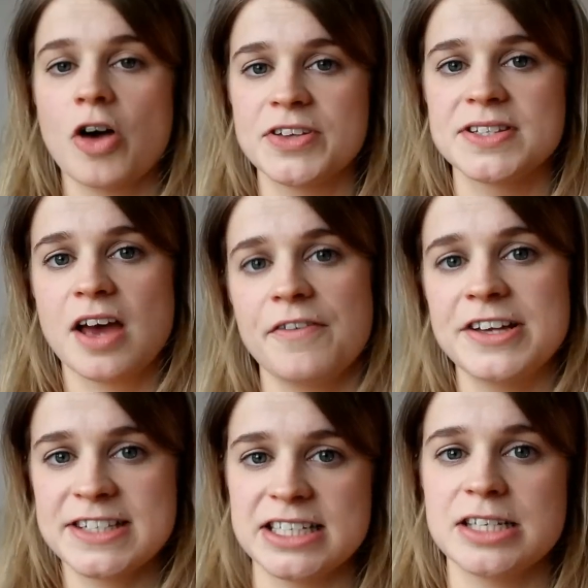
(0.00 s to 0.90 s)
On the
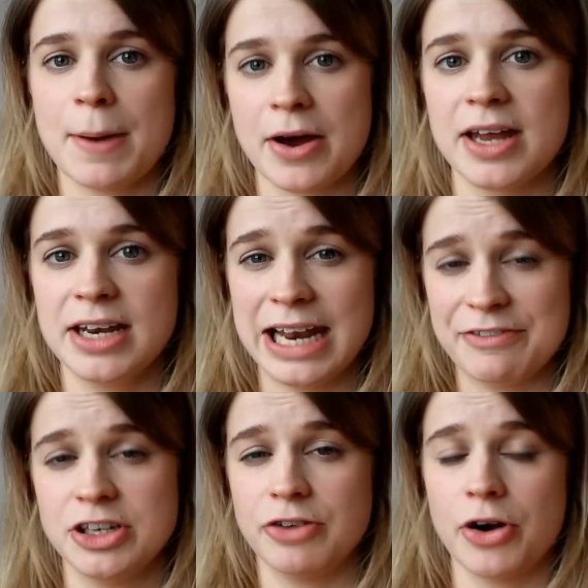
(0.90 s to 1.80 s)
surface, it is about an
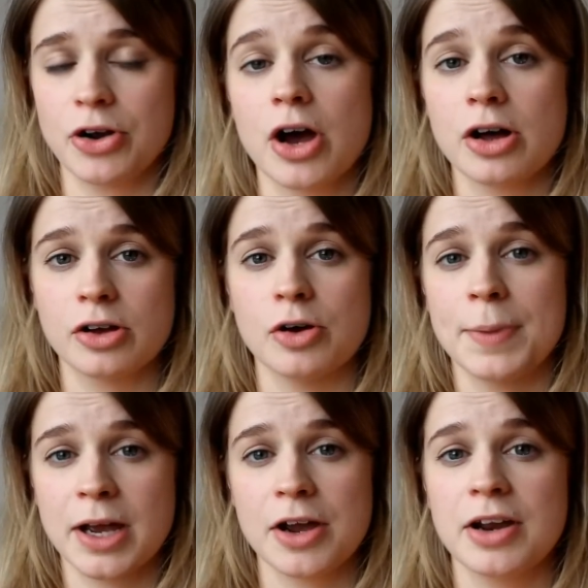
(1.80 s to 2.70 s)
11-year-old girl called
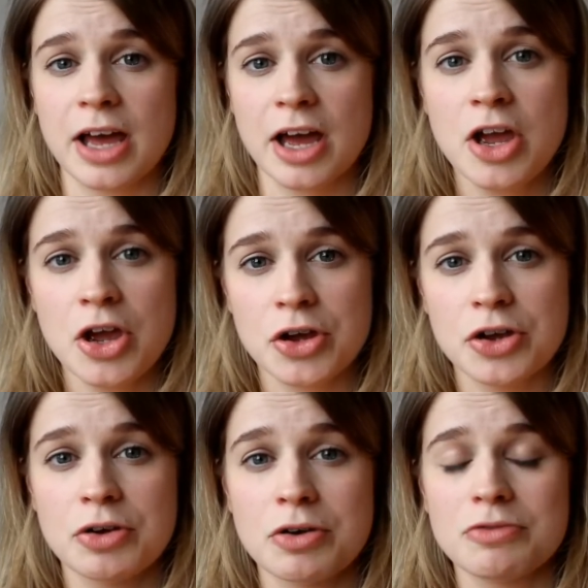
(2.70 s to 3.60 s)
Piccola
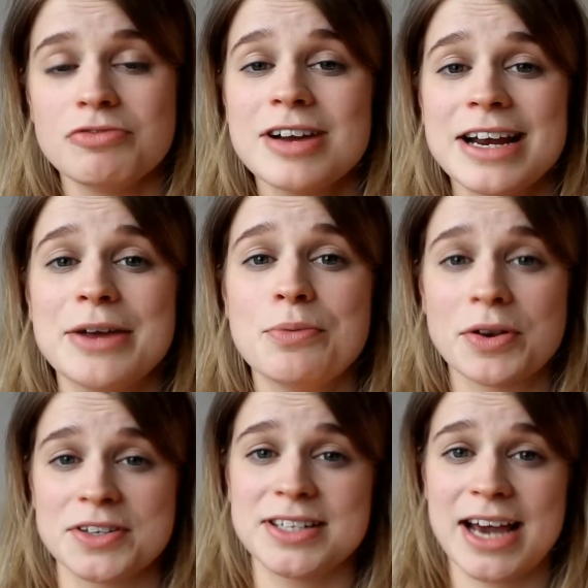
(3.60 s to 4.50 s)
who really
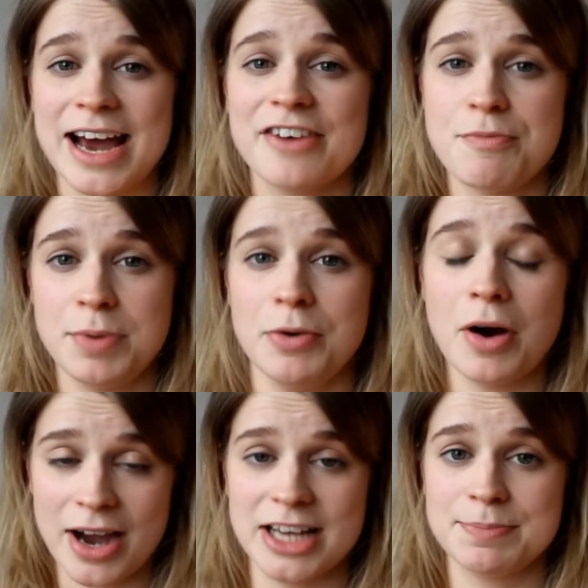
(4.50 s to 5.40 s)
wants to have blue
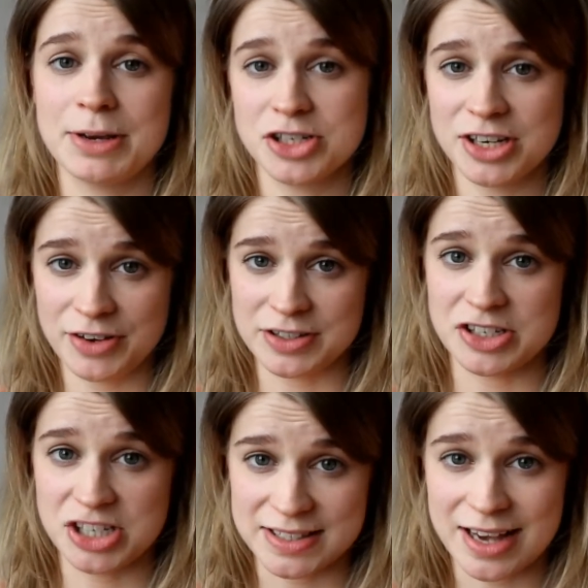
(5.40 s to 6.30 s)
eyes because she feels
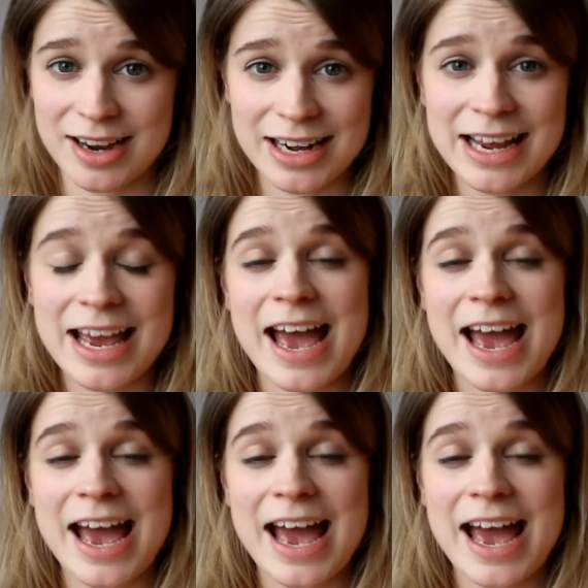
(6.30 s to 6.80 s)
that she is ugly,